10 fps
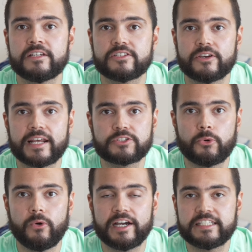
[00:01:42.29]
So that's
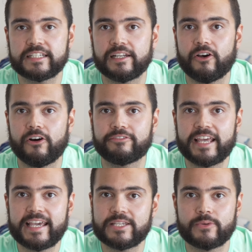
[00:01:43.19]
quite a lot of
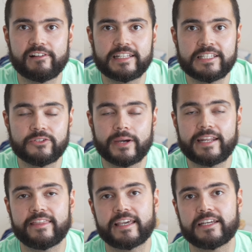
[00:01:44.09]
days where I didn't do
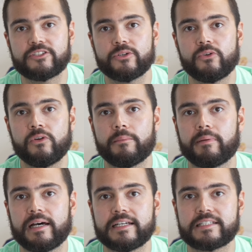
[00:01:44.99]
anything at all,
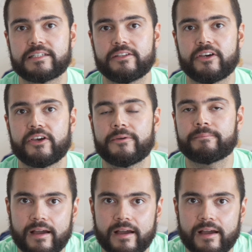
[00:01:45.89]
but you know,